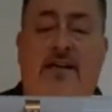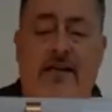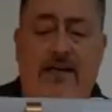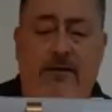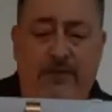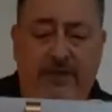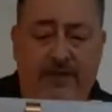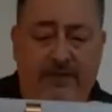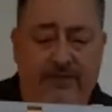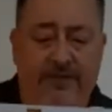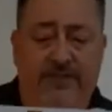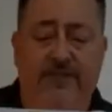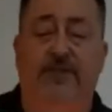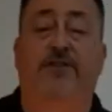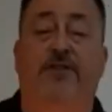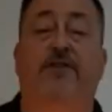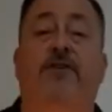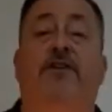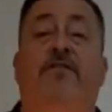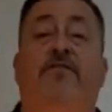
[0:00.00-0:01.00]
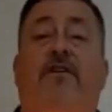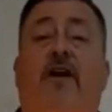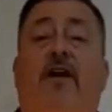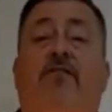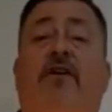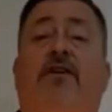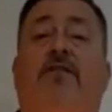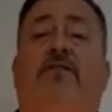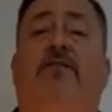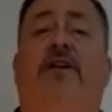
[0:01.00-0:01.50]
I believe it's the
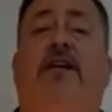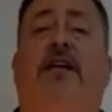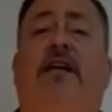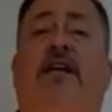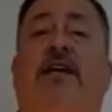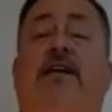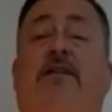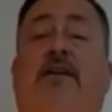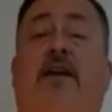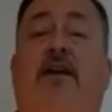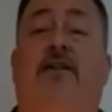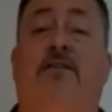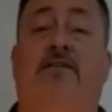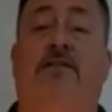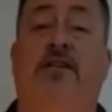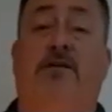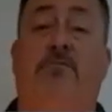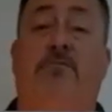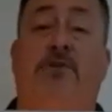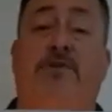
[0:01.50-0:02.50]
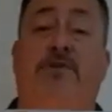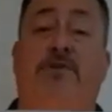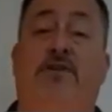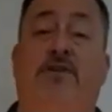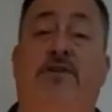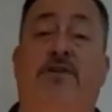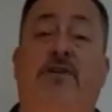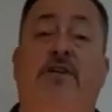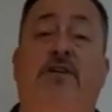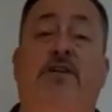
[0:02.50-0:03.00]
3500K color
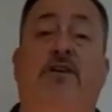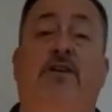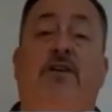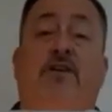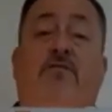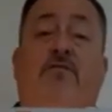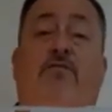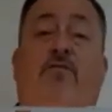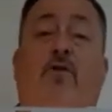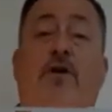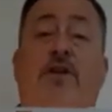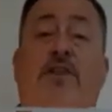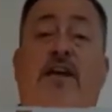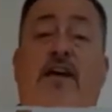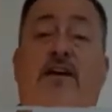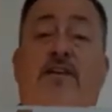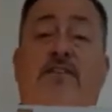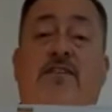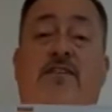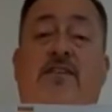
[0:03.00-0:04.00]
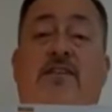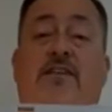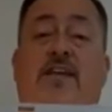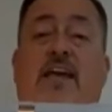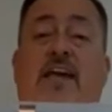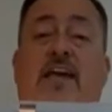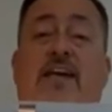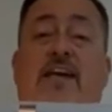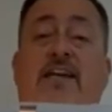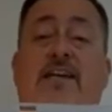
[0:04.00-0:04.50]
temperature,
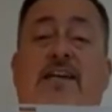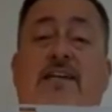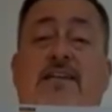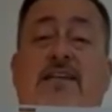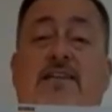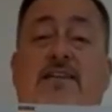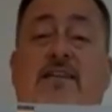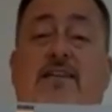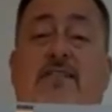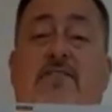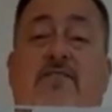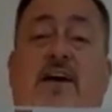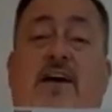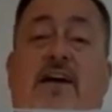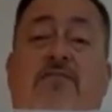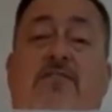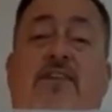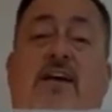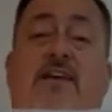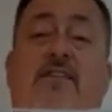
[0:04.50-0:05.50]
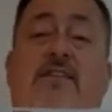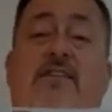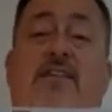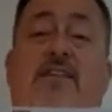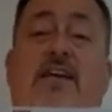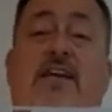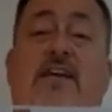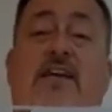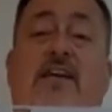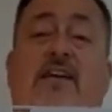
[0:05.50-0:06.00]
4000K,
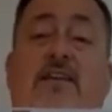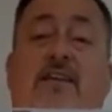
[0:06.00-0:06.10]
5000K.